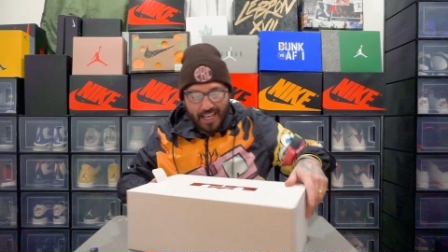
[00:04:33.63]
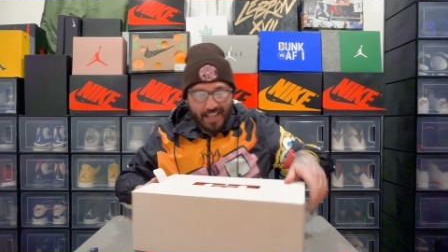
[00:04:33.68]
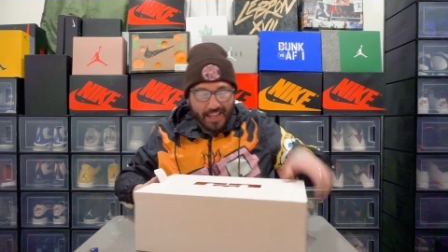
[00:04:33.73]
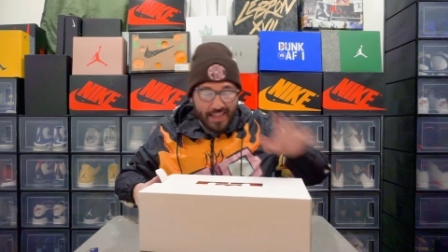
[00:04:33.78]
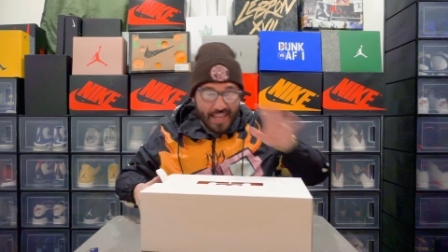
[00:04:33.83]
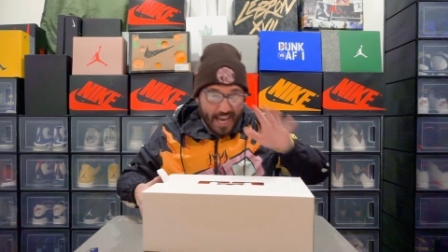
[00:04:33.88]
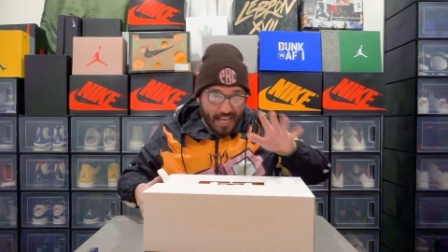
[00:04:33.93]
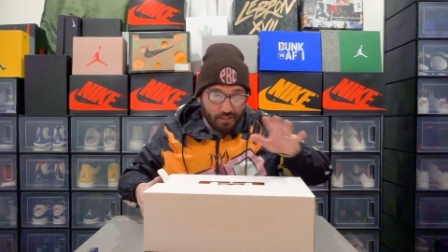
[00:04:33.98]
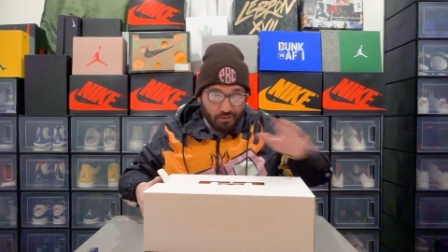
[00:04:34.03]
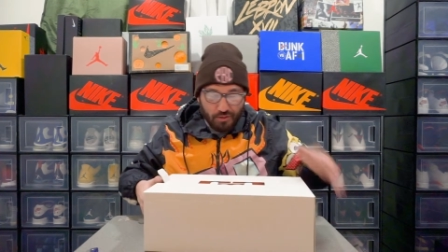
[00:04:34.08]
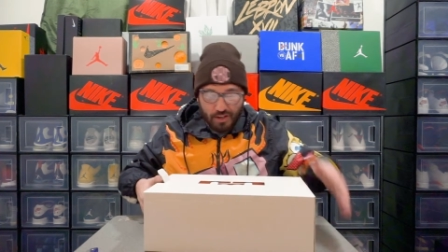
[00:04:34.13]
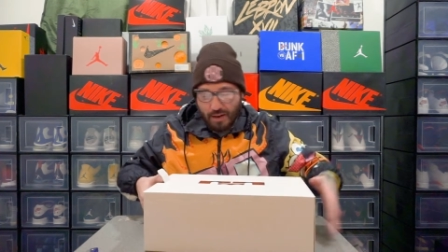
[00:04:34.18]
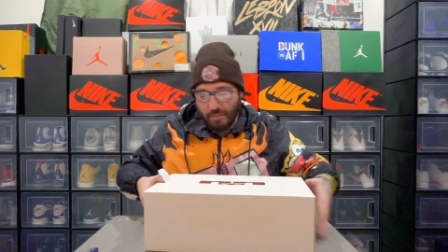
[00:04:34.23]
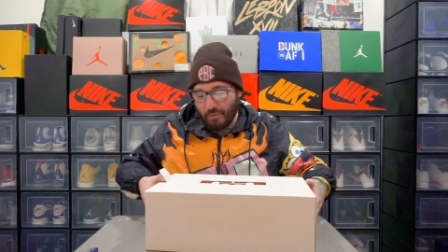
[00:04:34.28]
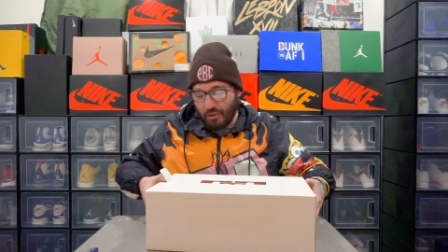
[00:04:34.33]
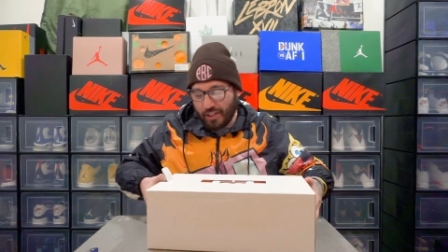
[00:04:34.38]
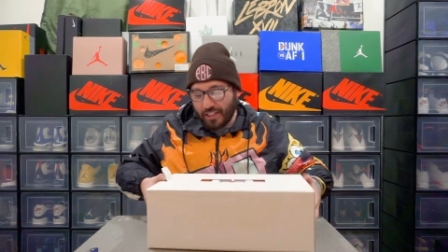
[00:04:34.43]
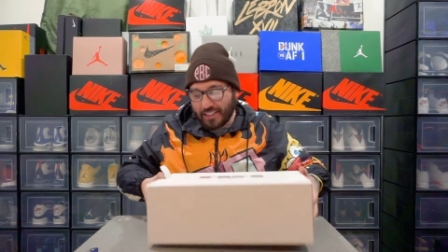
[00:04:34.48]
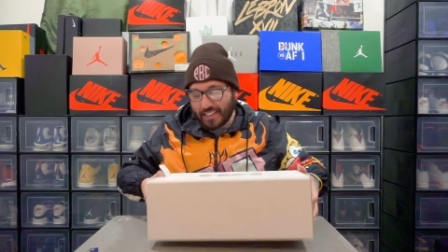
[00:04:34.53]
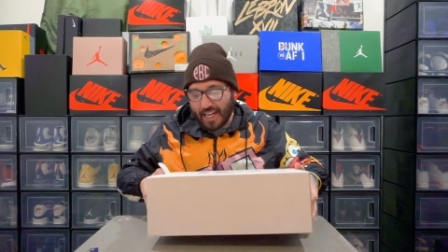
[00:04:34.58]
That's what I'm
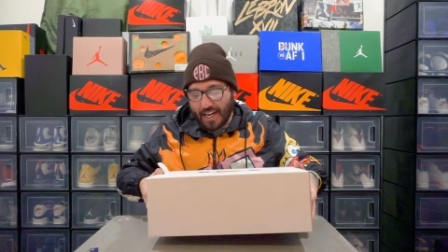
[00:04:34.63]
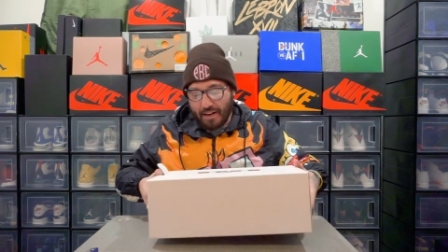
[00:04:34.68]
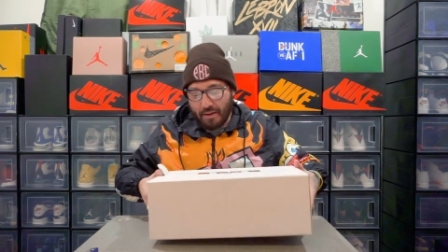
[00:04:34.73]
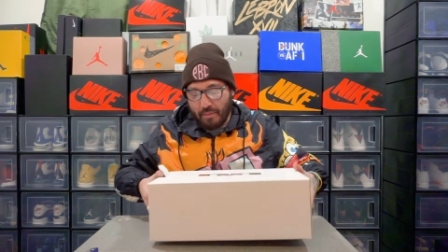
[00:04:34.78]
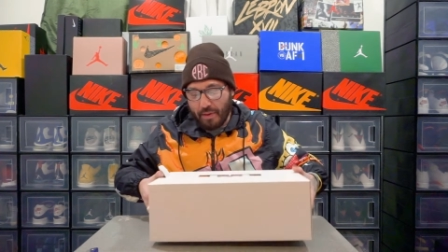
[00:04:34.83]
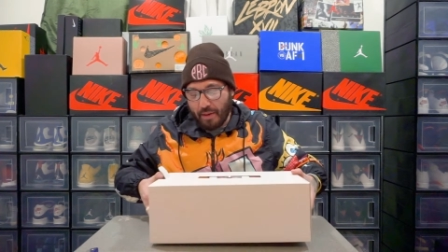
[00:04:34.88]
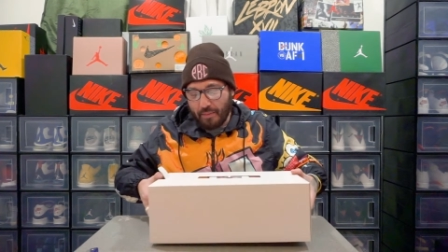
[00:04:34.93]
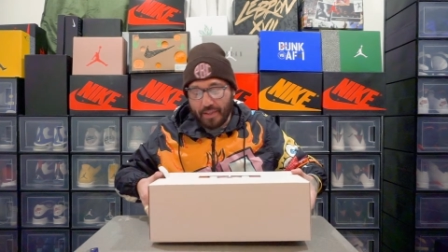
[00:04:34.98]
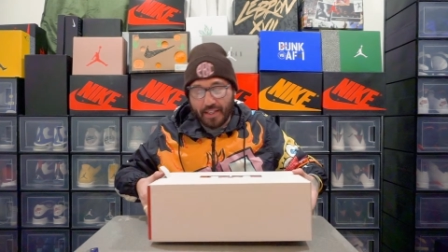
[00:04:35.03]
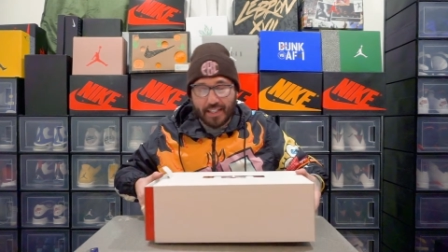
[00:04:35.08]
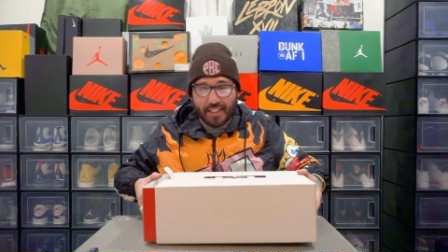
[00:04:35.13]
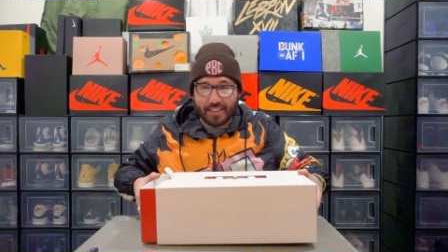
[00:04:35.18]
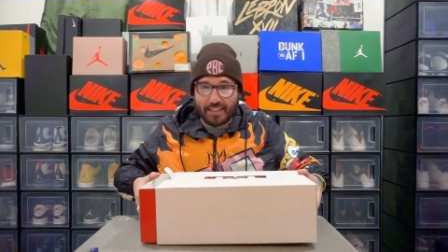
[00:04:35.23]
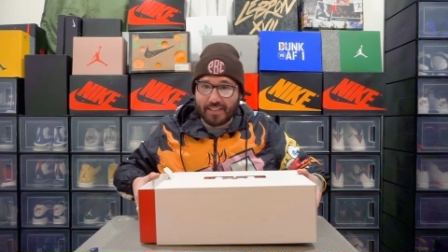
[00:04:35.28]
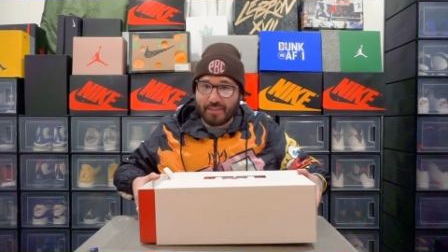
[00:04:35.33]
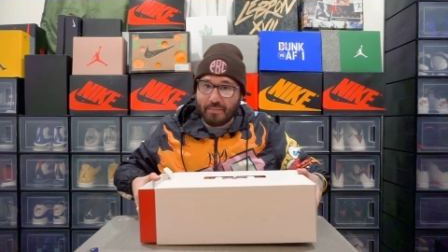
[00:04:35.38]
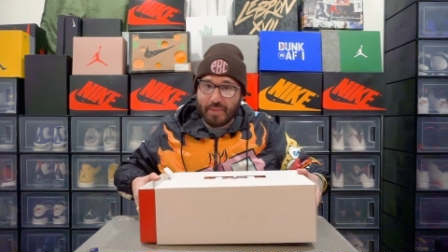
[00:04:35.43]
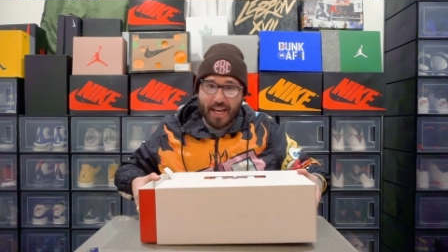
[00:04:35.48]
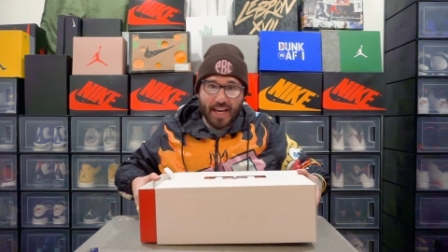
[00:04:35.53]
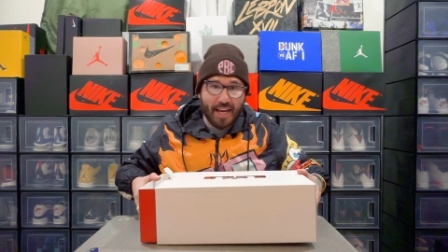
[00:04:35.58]
more excited about, because
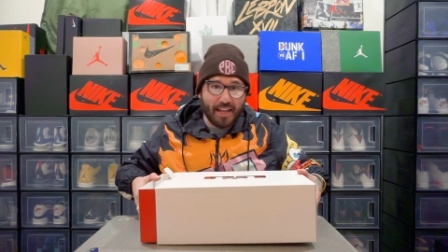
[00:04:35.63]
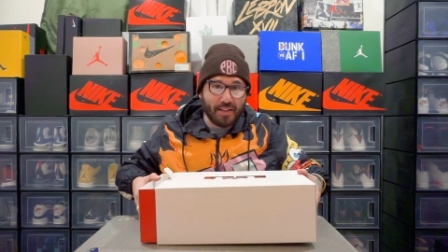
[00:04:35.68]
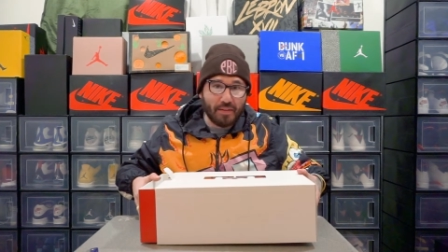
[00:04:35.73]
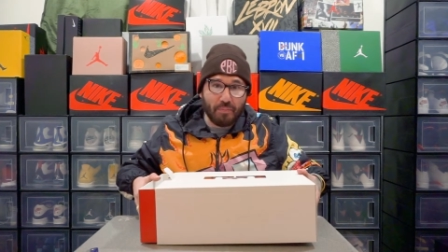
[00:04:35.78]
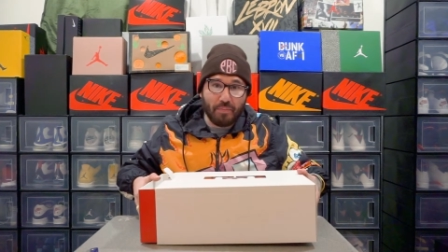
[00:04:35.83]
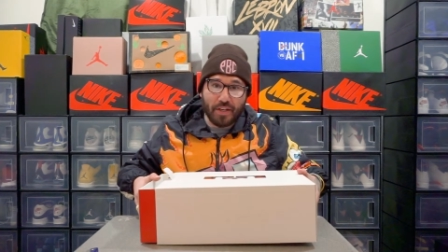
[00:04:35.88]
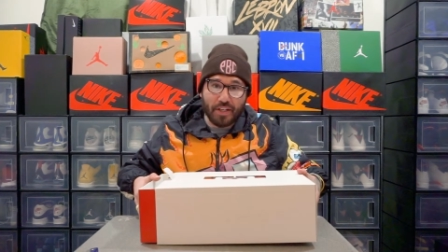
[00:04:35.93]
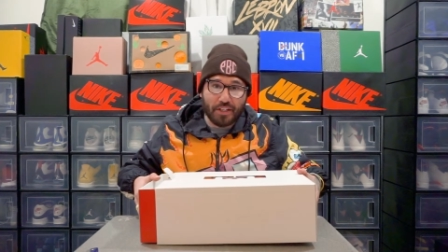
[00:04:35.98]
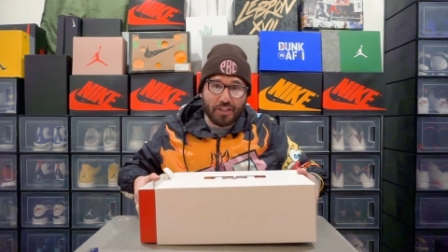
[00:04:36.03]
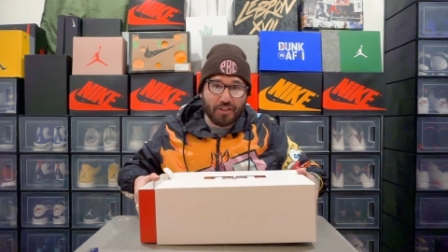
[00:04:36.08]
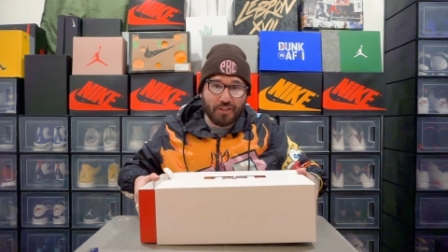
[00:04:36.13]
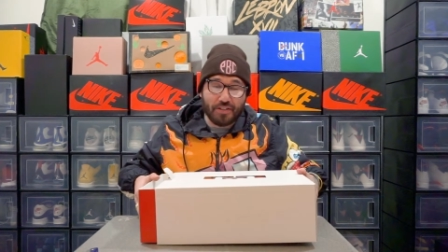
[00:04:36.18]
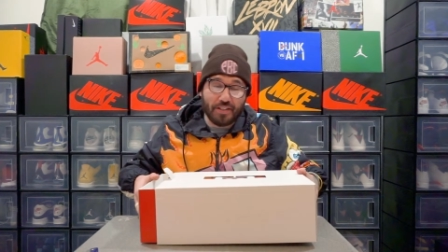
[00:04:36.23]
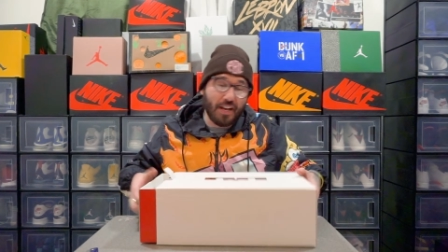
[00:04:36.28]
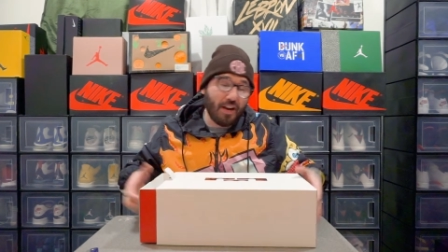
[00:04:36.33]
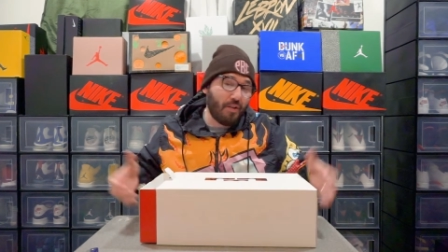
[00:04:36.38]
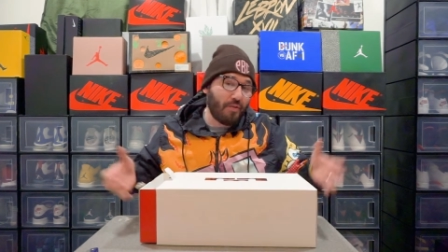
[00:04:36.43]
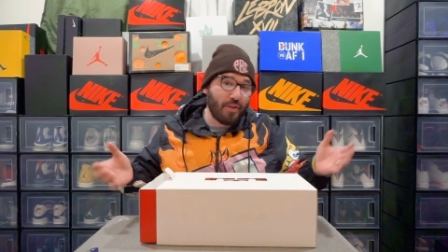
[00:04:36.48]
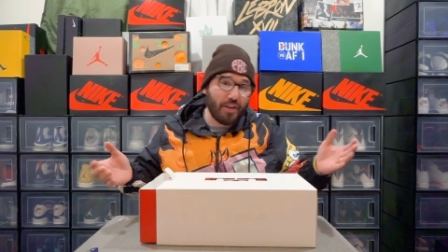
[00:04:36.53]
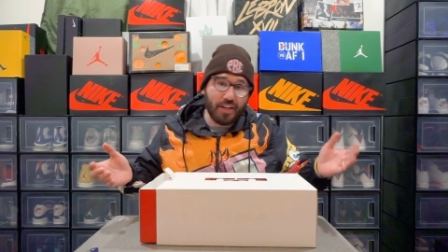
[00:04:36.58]
man, the pictures, they
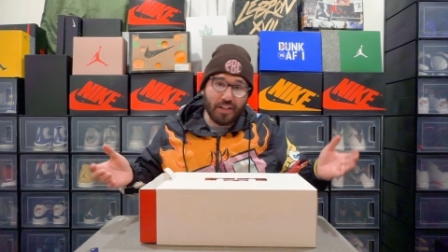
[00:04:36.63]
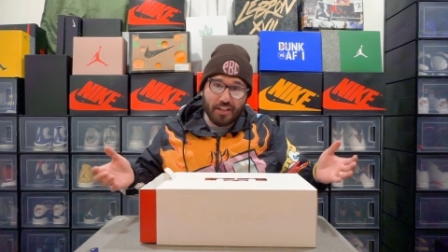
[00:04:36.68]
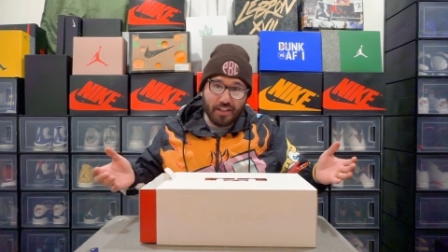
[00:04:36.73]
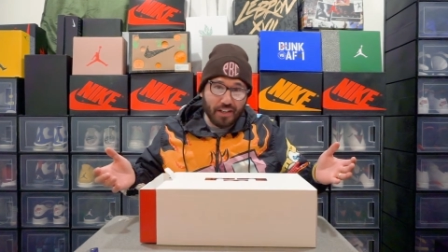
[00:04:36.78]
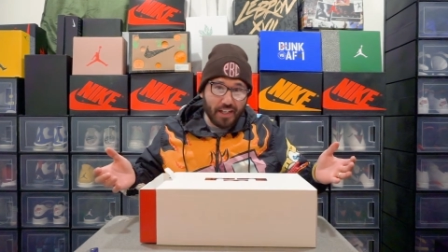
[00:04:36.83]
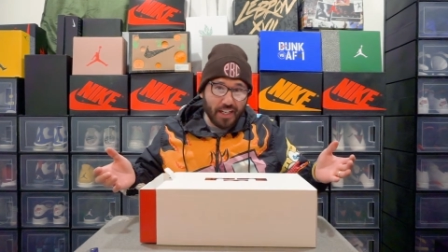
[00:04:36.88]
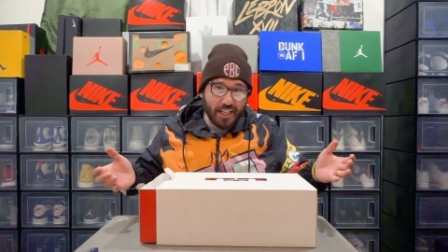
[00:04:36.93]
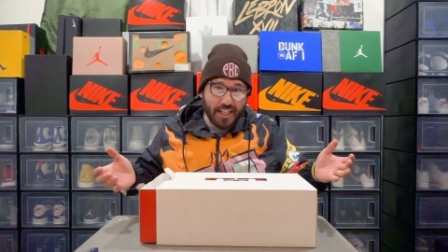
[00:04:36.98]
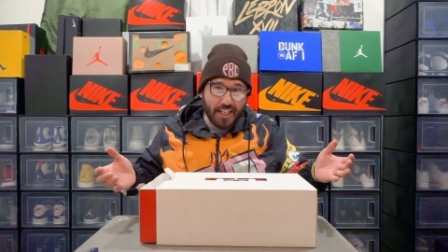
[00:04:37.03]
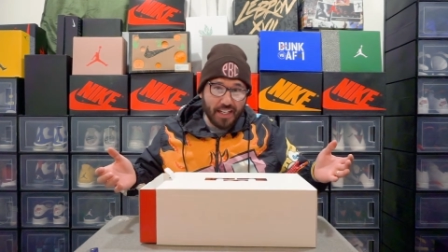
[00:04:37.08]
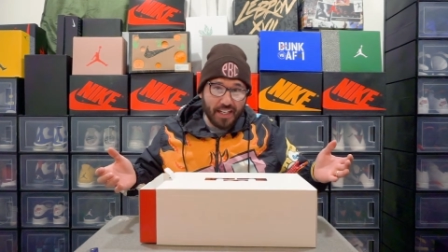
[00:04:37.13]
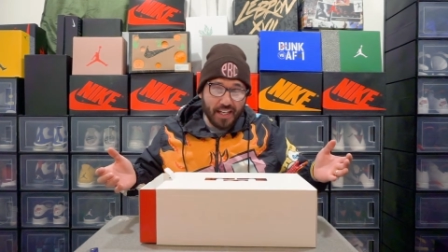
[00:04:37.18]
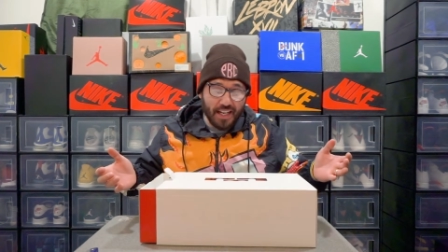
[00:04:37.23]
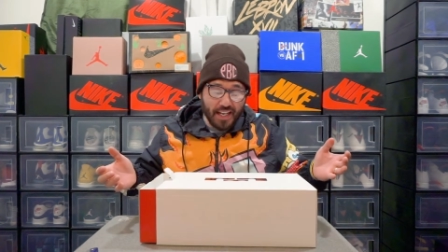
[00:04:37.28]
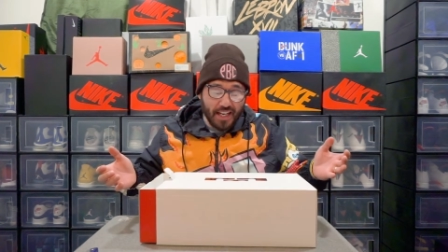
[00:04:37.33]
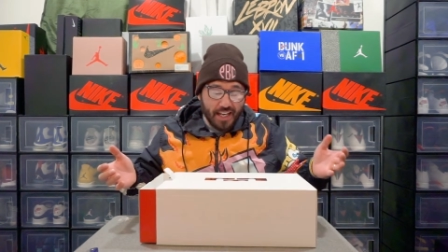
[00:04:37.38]
already look clean,